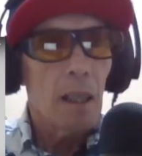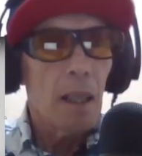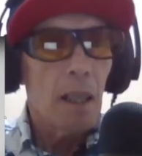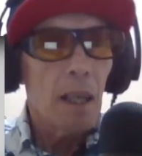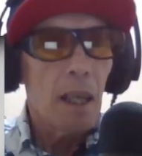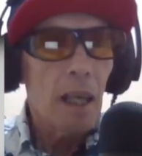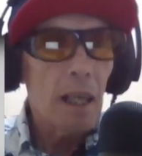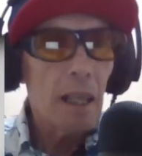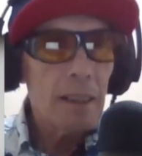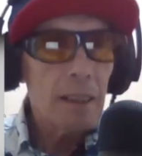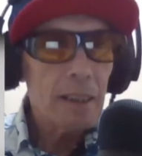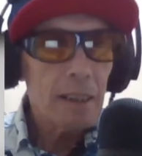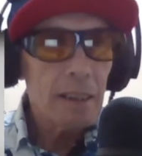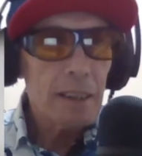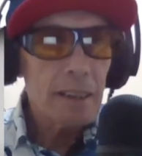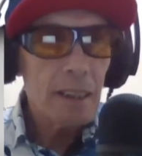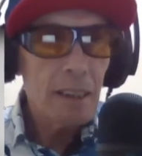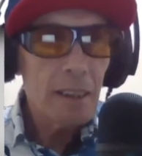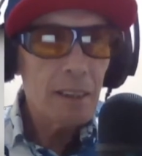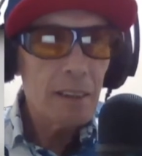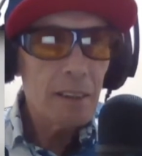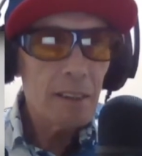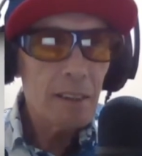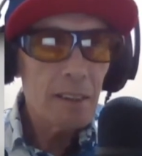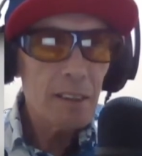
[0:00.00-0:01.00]
Hiya
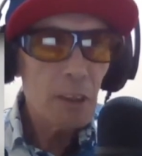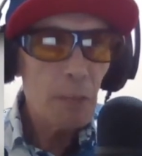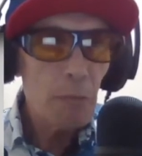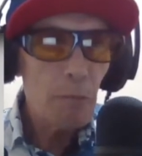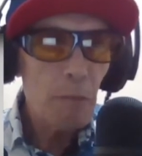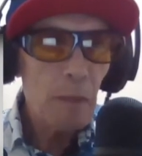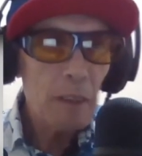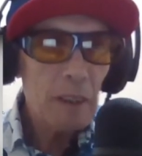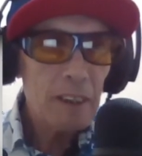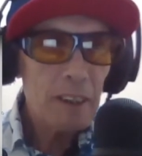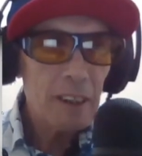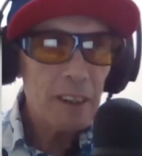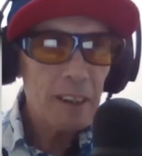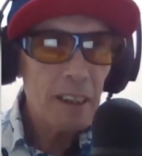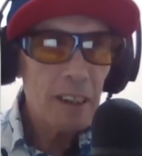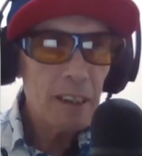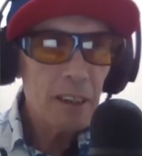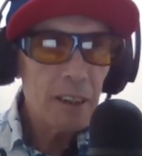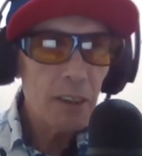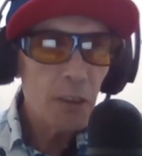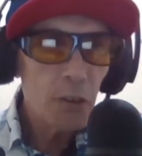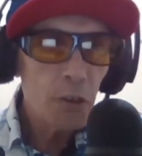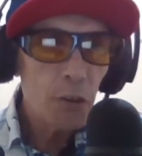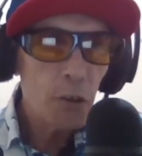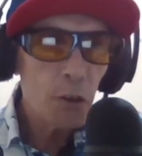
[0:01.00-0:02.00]
guys, I'm back again,
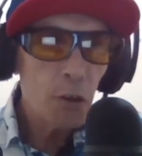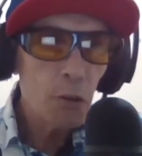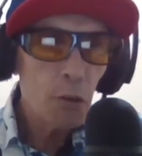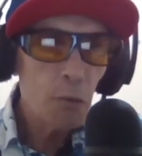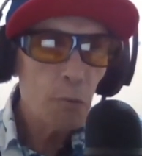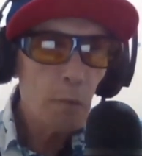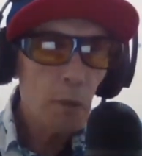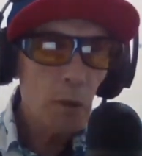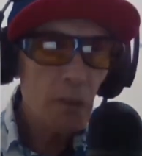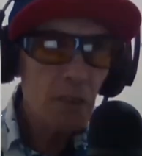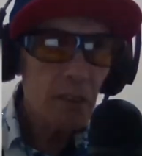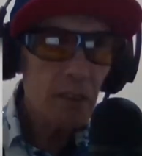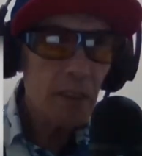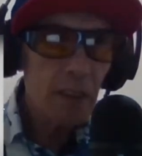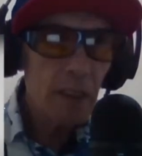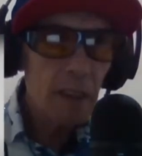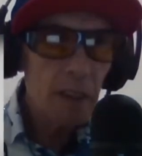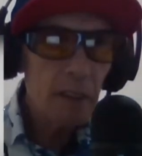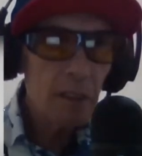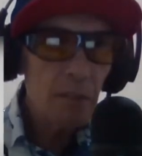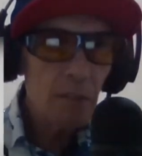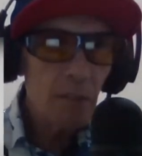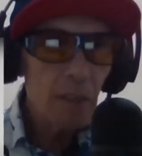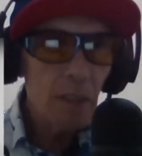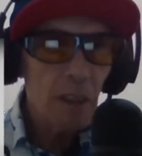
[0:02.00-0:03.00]
it's Jukebox
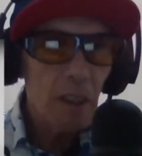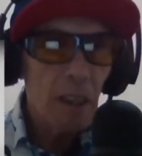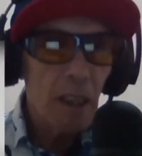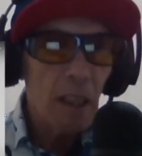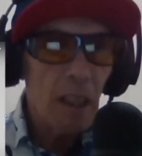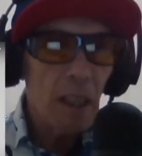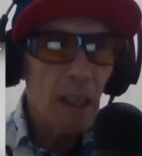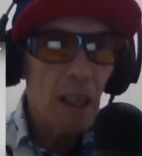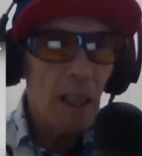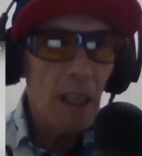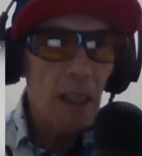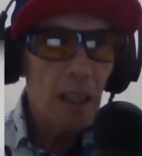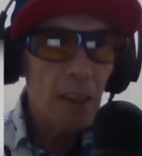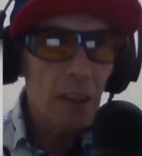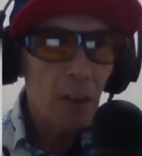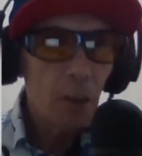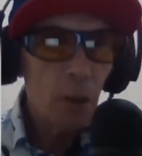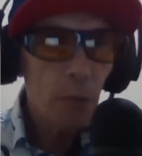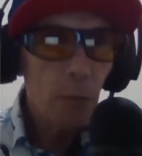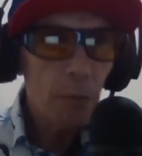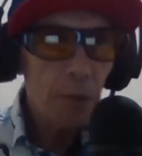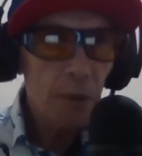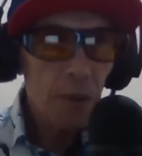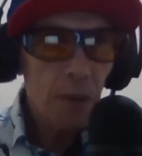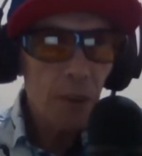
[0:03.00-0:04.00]
Dave. I
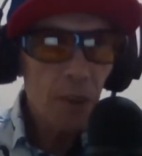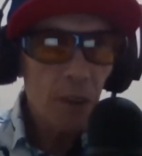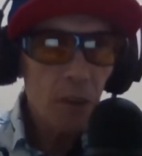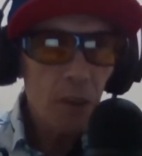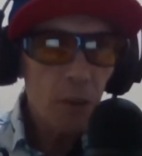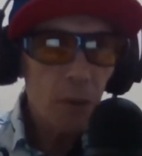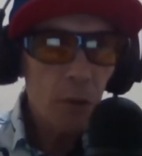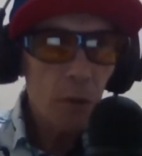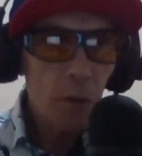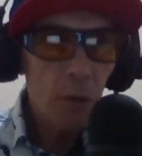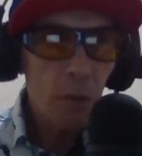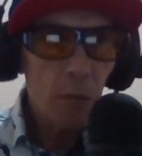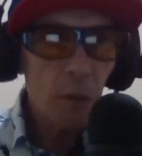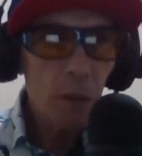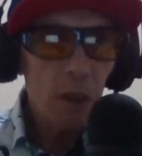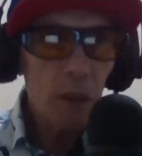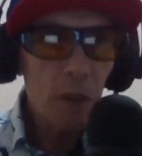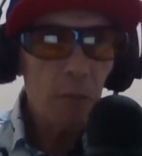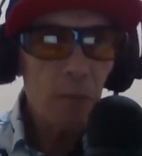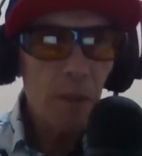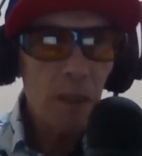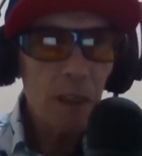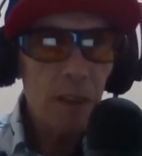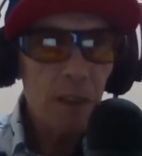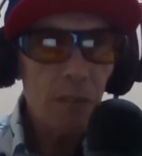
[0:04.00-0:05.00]
hope you're all doing well,
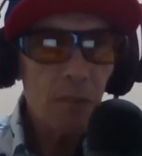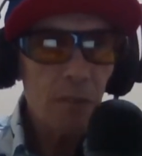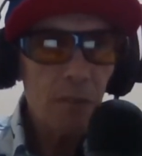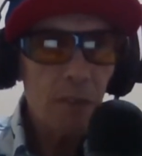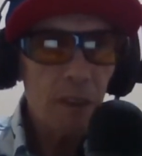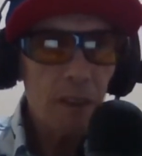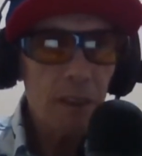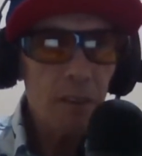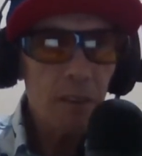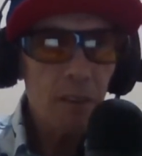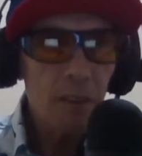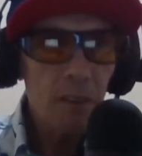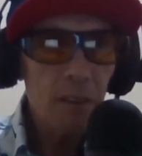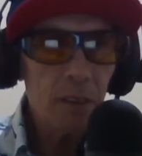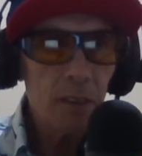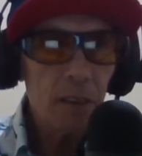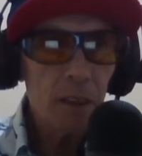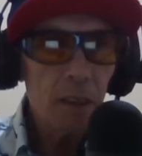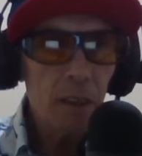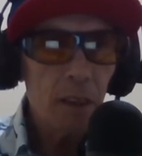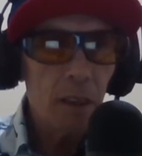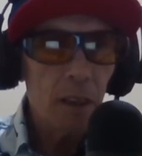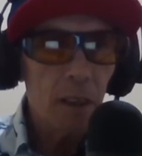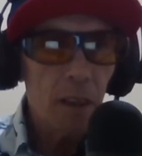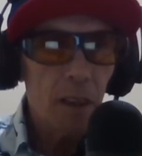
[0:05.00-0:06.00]
my friends.
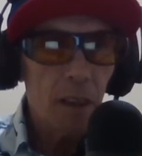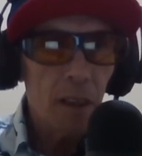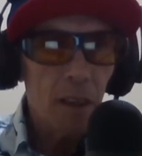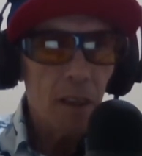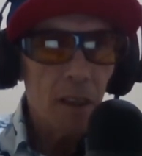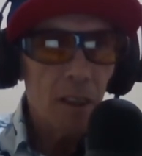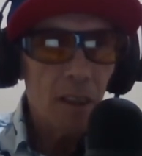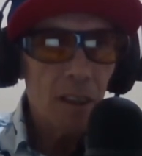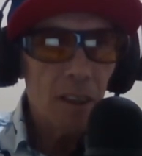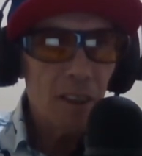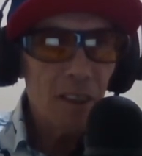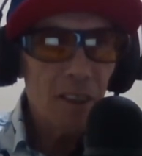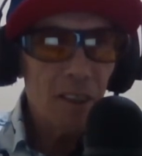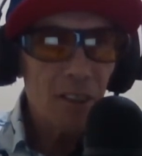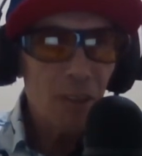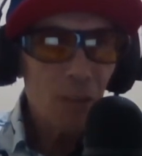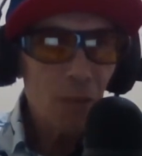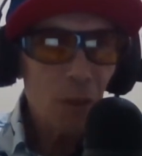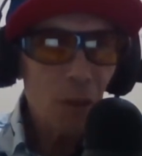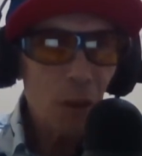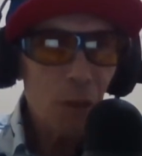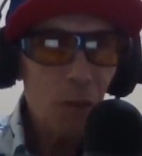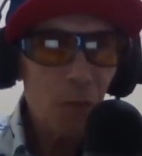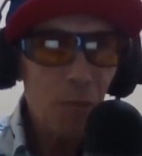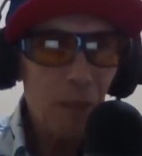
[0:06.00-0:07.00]
To
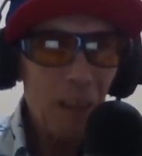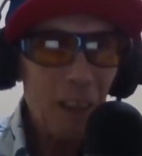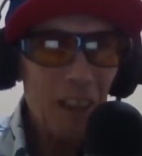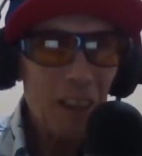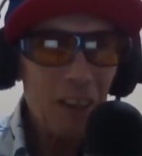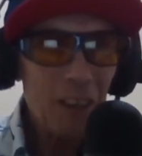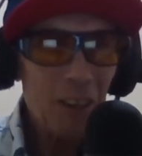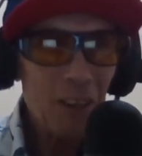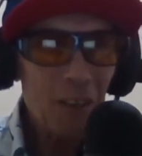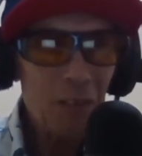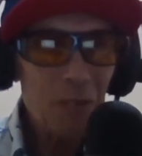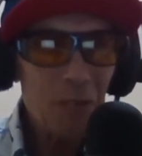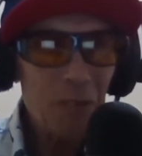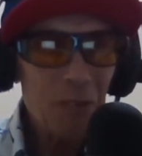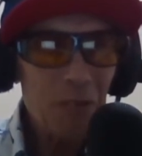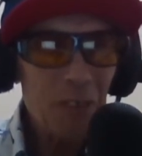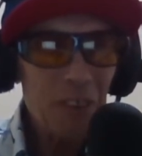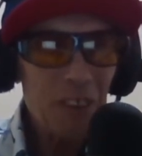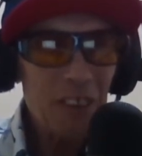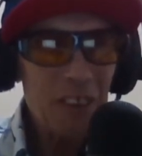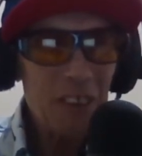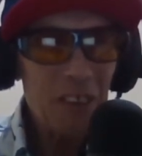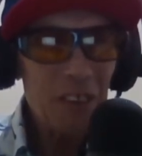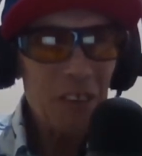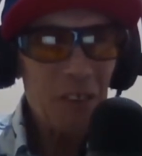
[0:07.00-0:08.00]
all my old
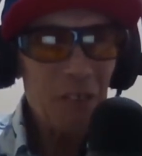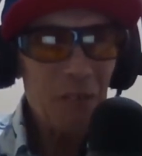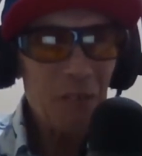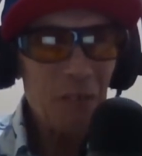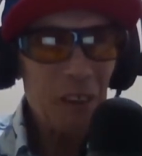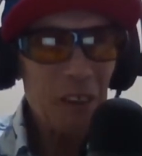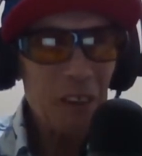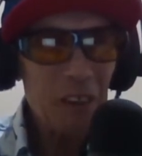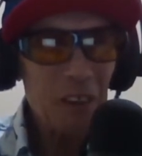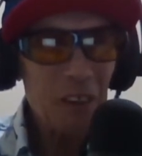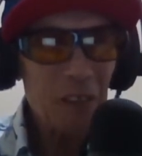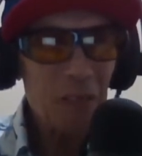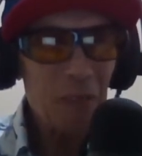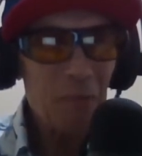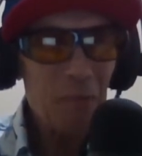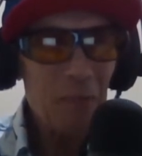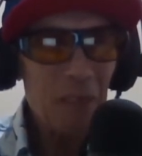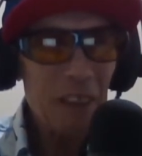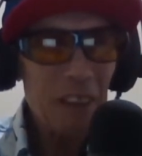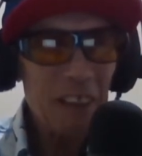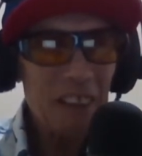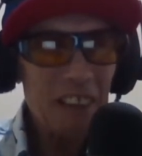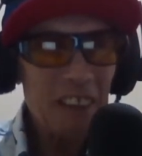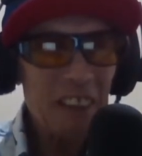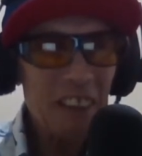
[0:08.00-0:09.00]
friends, welcome
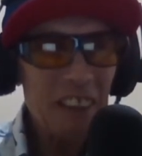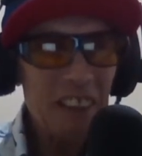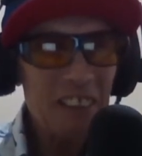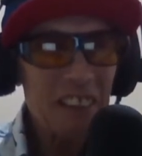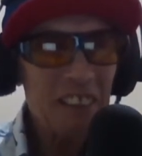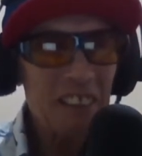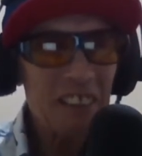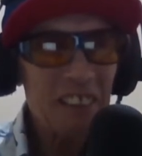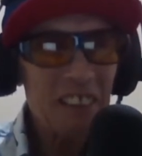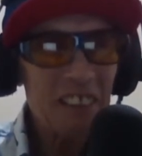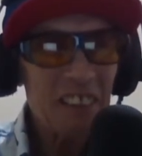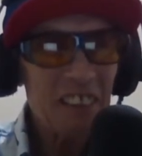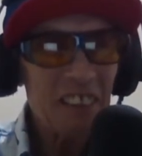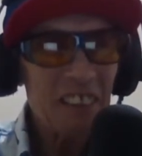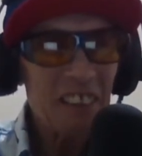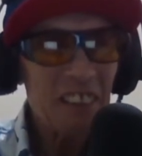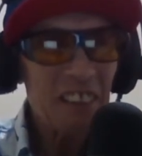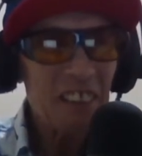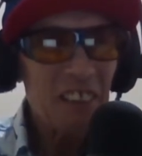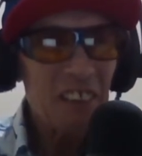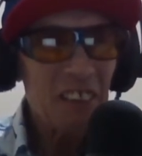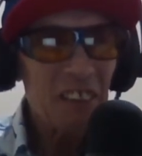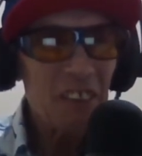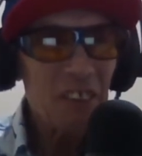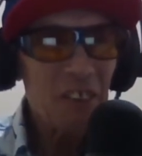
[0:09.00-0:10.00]
back guys.
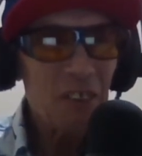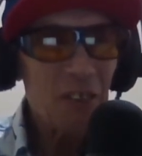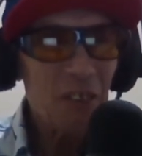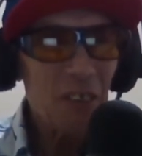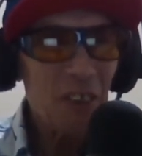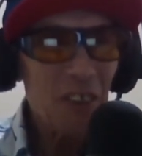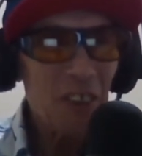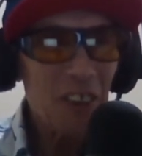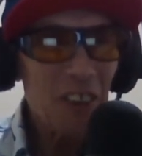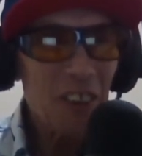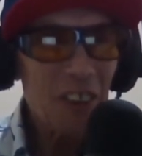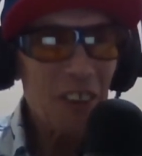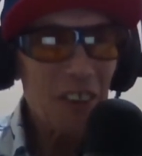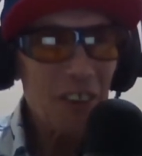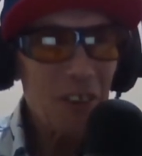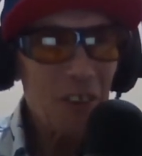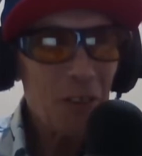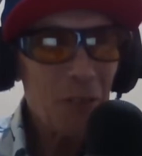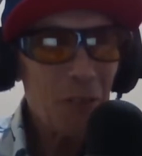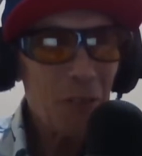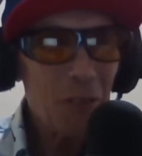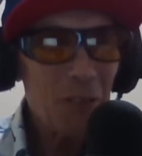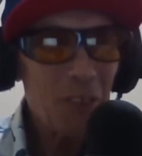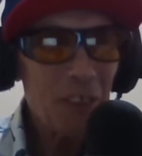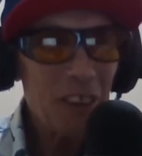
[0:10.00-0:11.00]
To all our
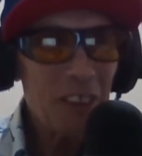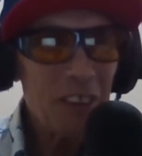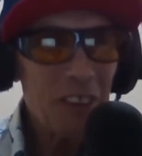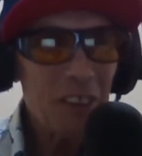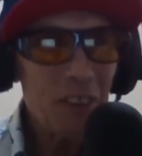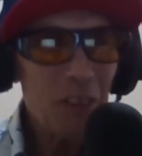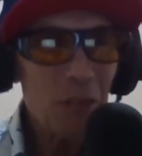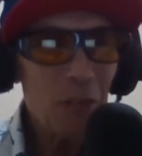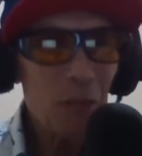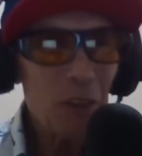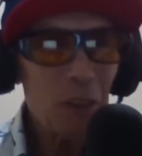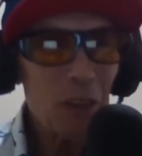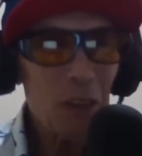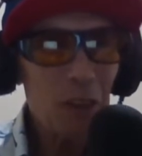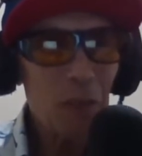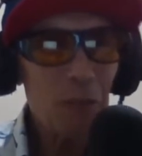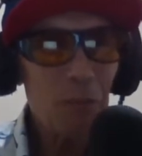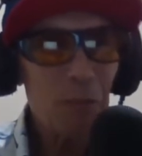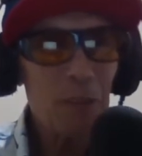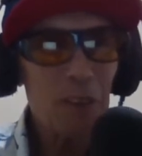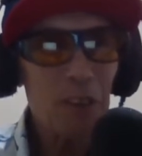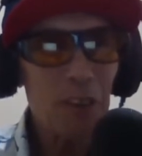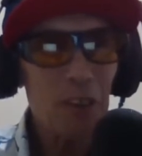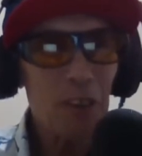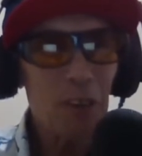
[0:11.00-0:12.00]
new friends, welcome
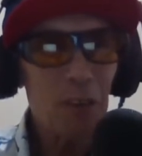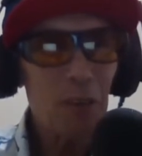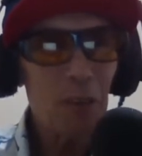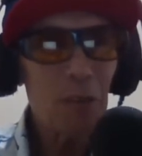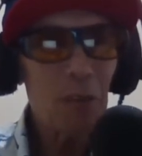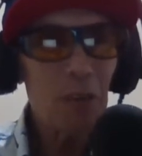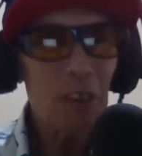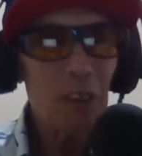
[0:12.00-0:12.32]
to you,